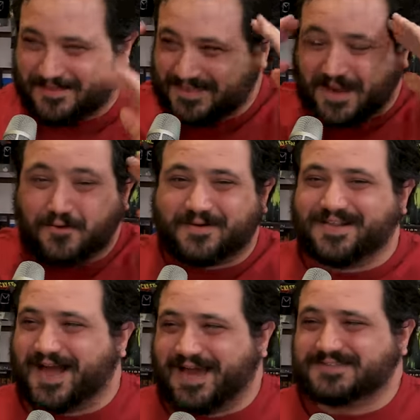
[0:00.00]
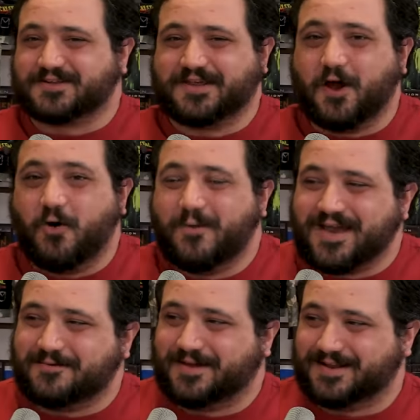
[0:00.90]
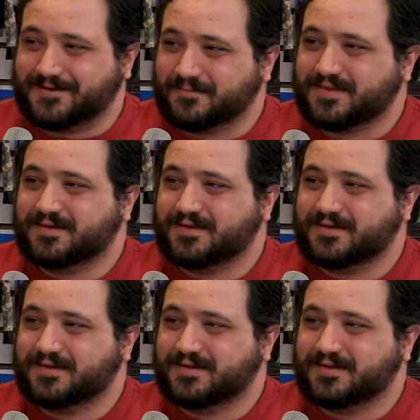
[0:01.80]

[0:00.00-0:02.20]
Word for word: they don't realize they're like, oh wait a minute.